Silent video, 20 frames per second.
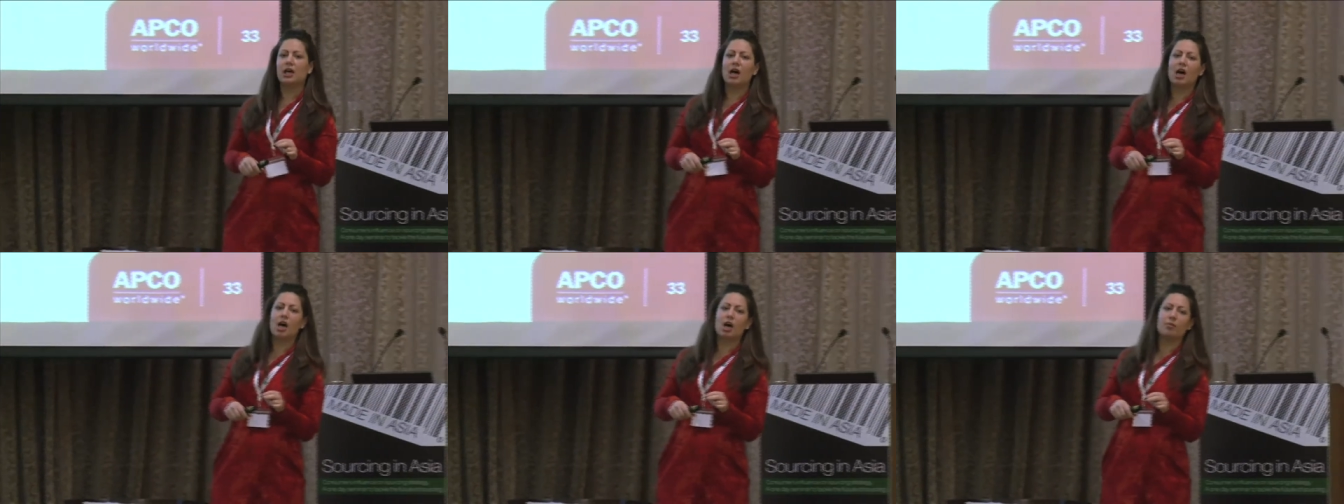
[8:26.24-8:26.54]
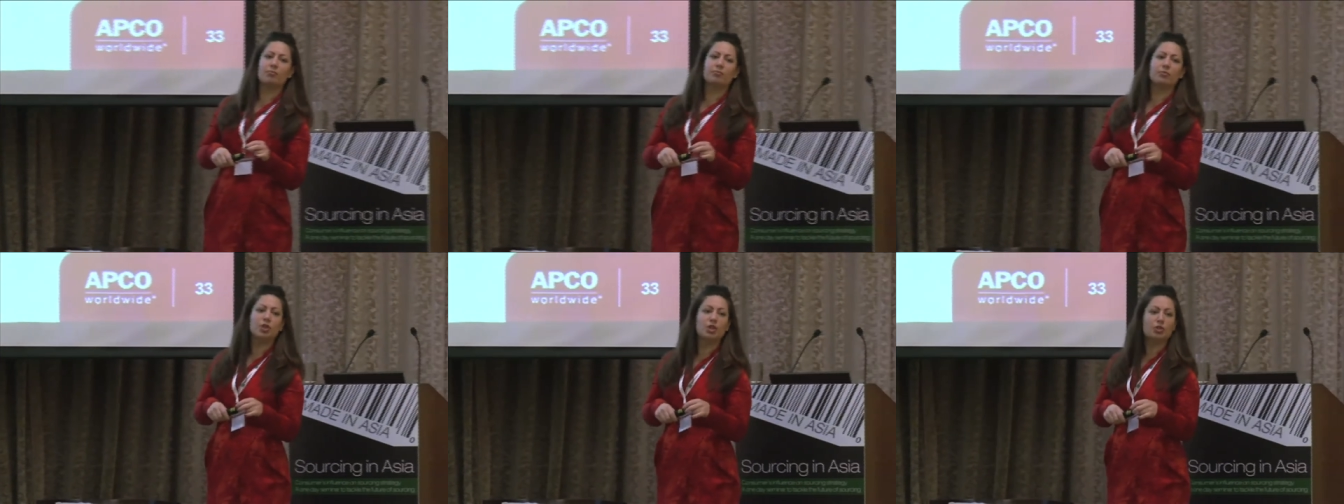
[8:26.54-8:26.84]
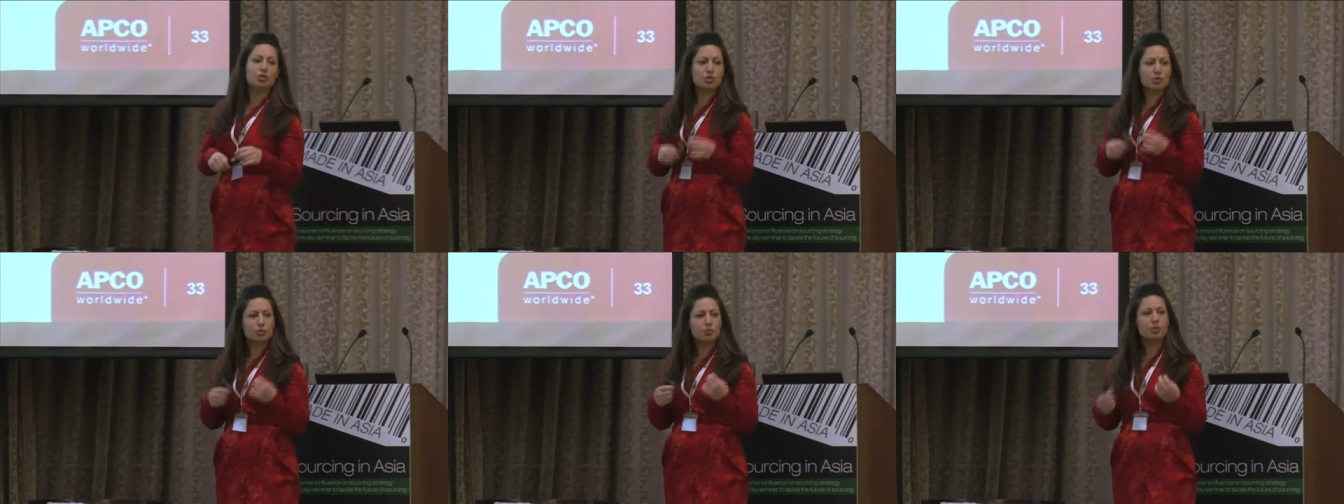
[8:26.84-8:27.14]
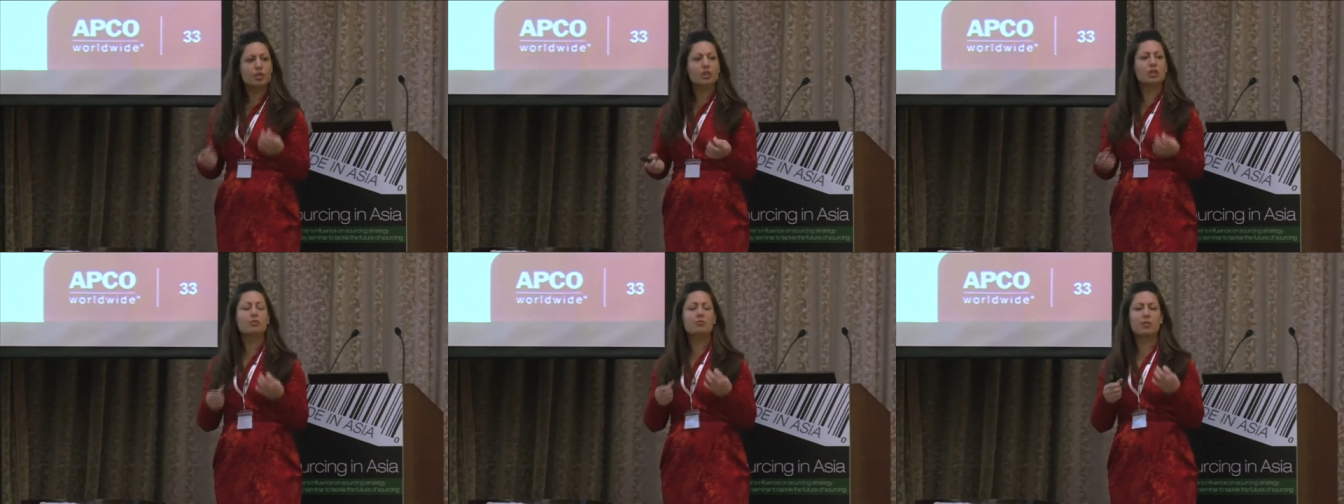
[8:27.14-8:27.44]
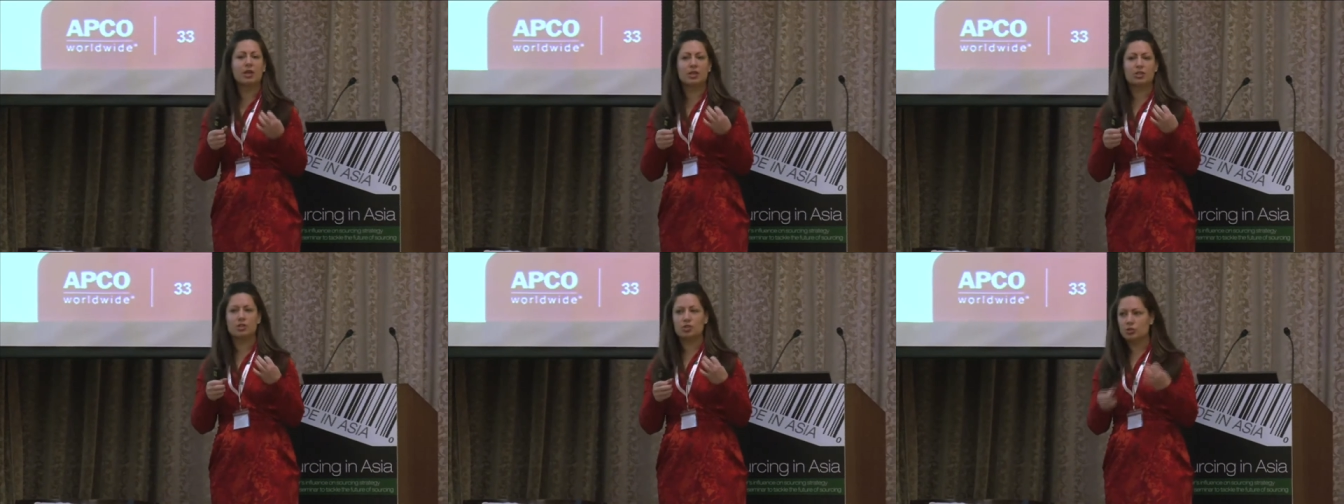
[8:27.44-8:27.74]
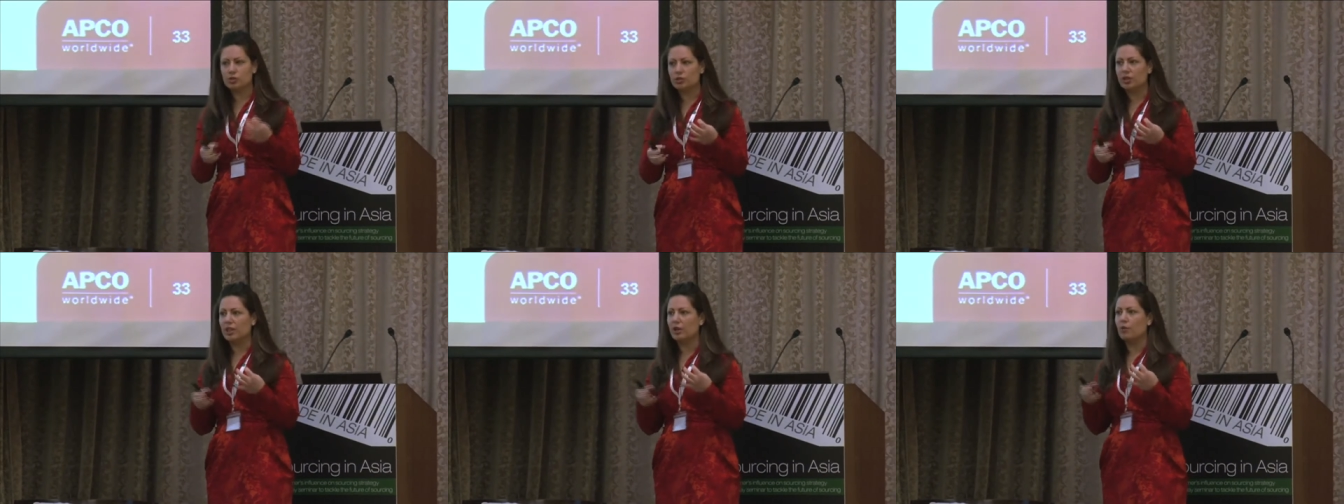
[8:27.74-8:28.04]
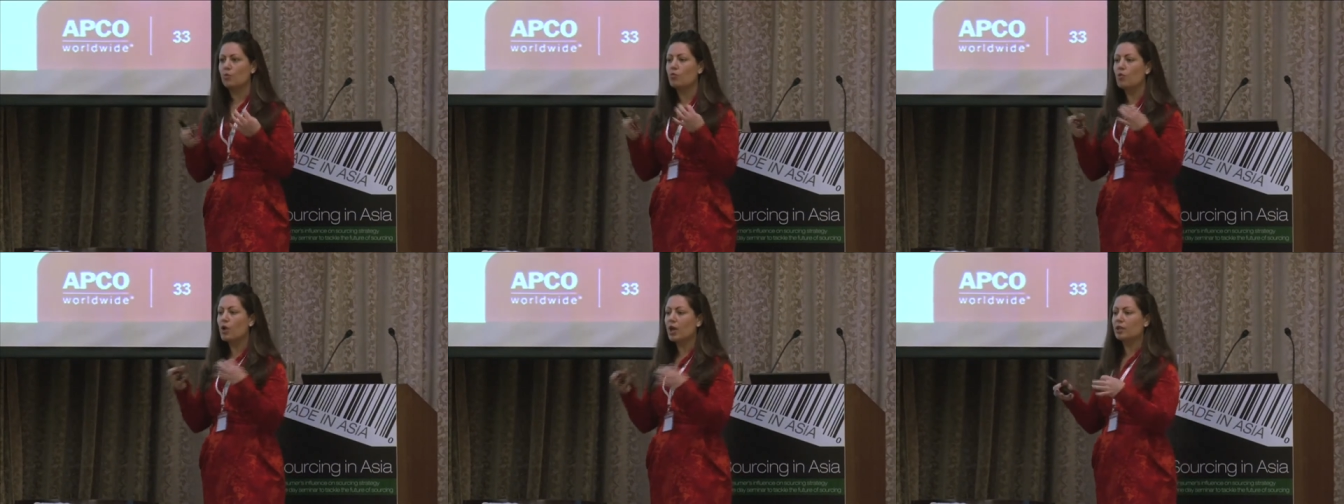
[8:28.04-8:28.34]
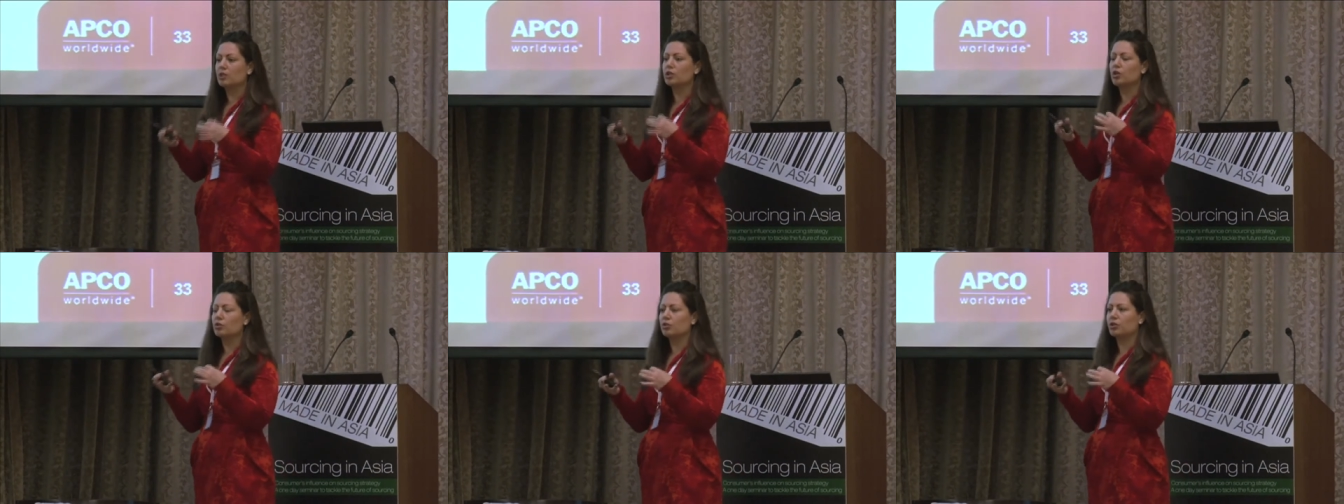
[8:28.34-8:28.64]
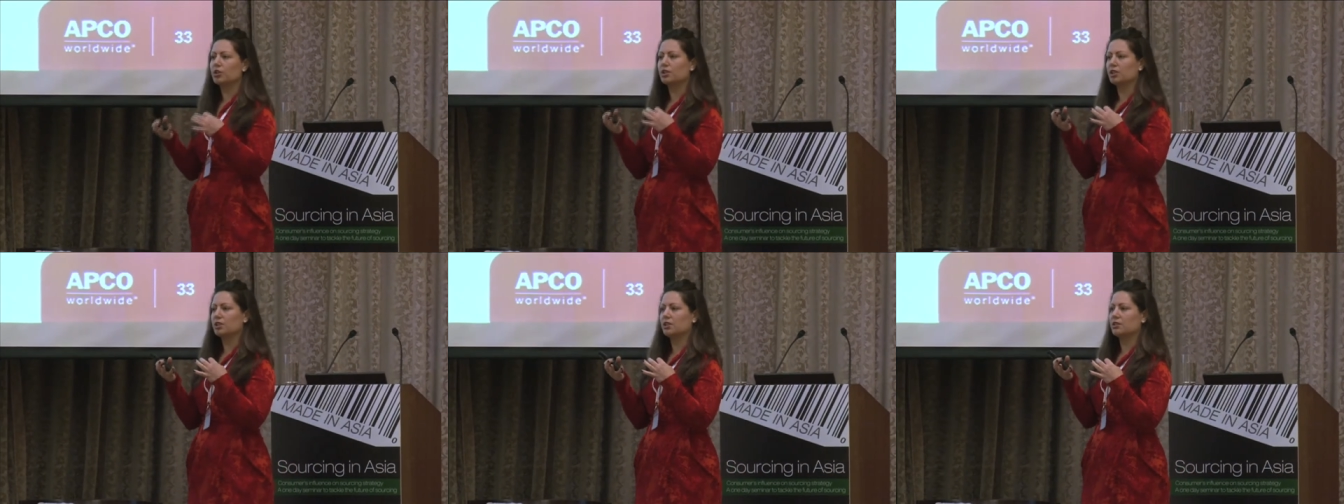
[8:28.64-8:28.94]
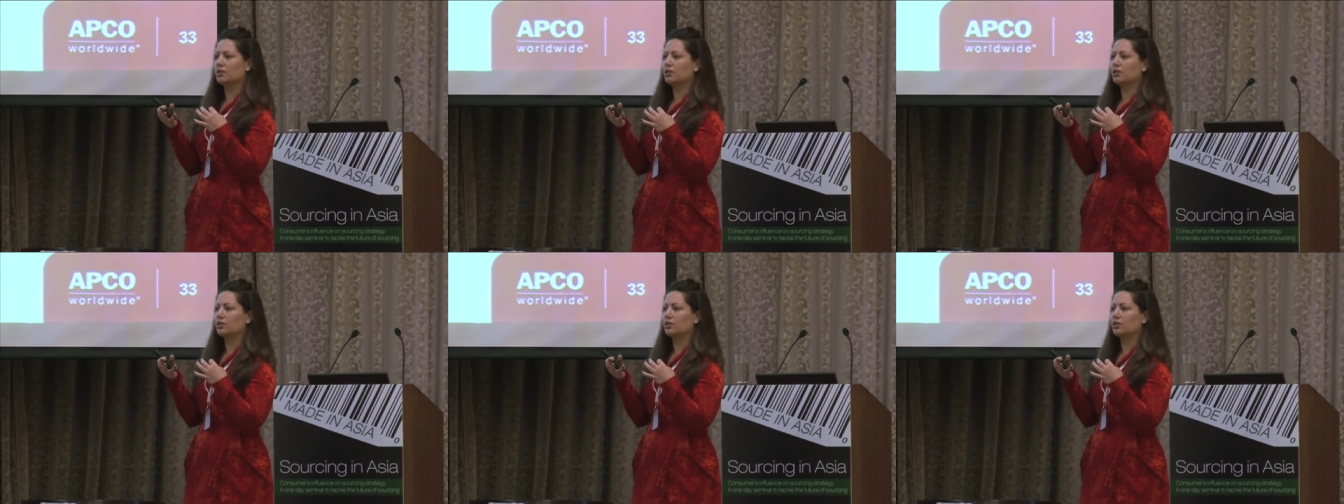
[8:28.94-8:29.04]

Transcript: um, you know, to really make sure that what the,